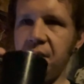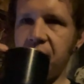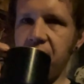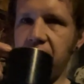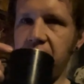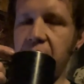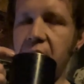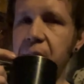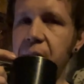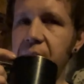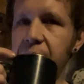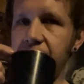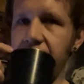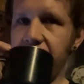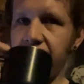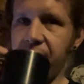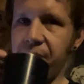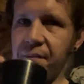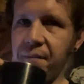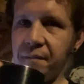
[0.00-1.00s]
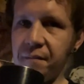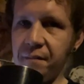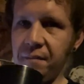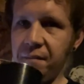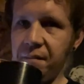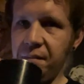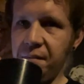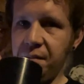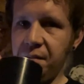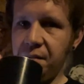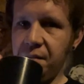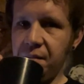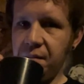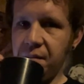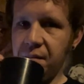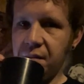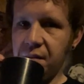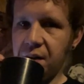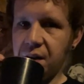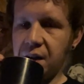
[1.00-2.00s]
Maybe.
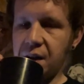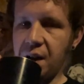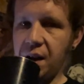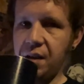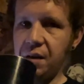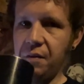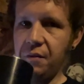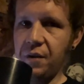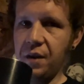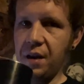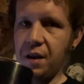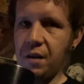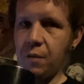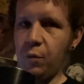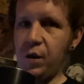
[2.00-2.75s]
Kind of